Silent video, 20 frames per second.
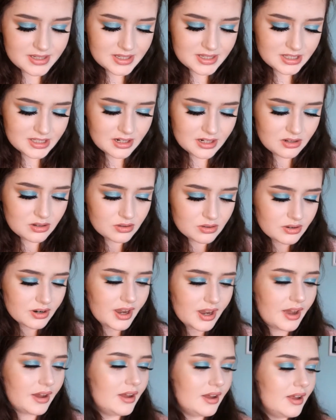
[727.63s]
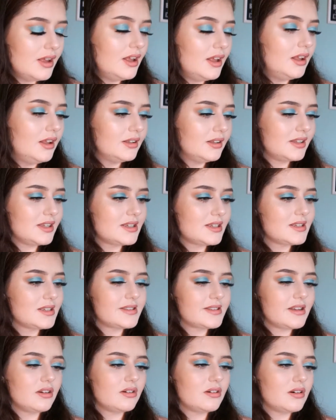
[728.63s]
this is the
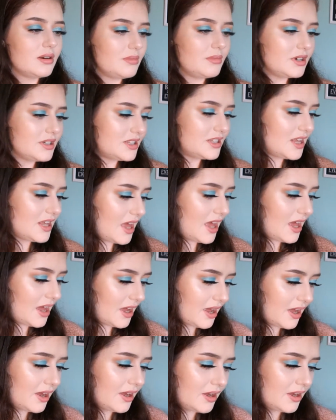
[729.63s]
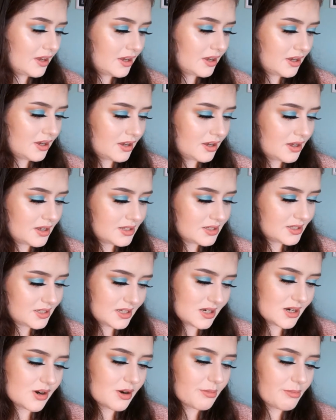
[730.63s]
Laura Mercier
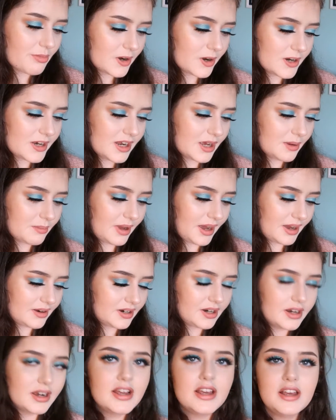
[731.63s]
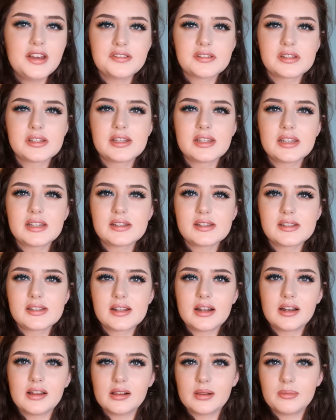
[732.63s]
Secret Brightening Powder. So this is
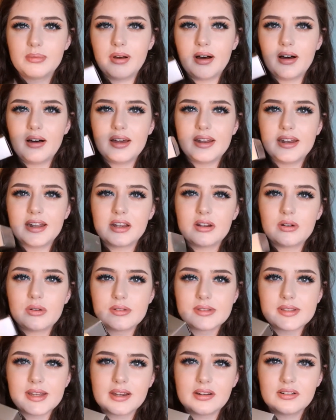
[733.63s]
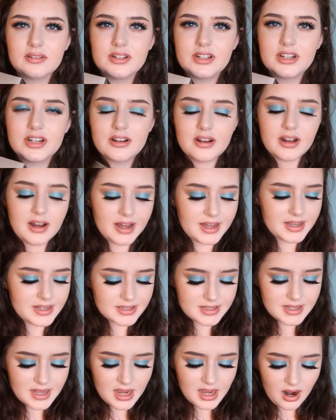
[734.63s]
the little pot, and it goes like under your
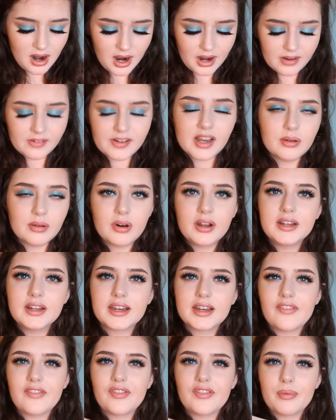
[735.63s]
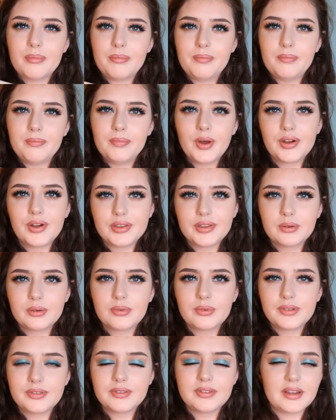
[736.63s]
eyes. I really want to get the other
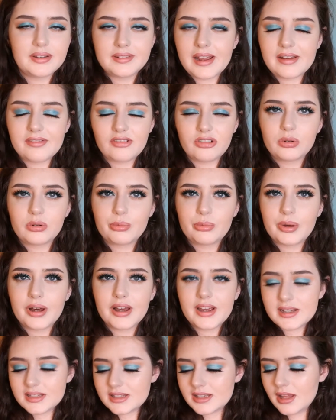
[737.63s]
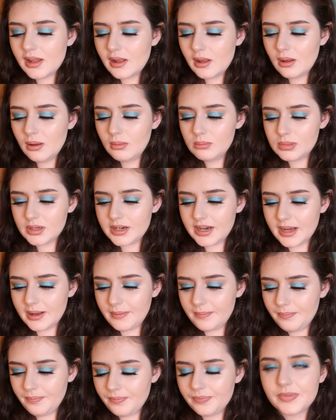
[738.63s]
one that everyone buys, but
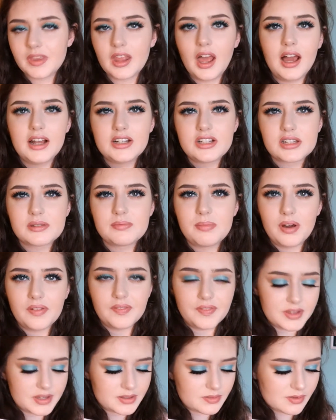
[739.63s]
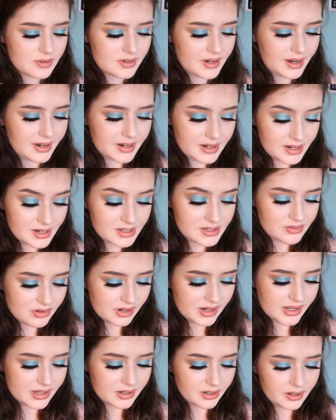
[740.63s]
I just bought this one, and it is
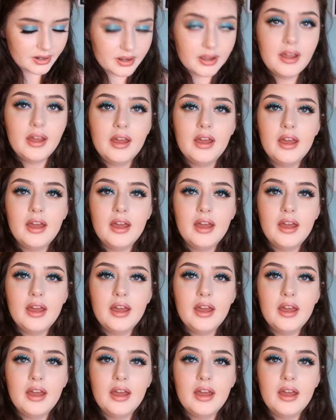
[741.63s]
really good.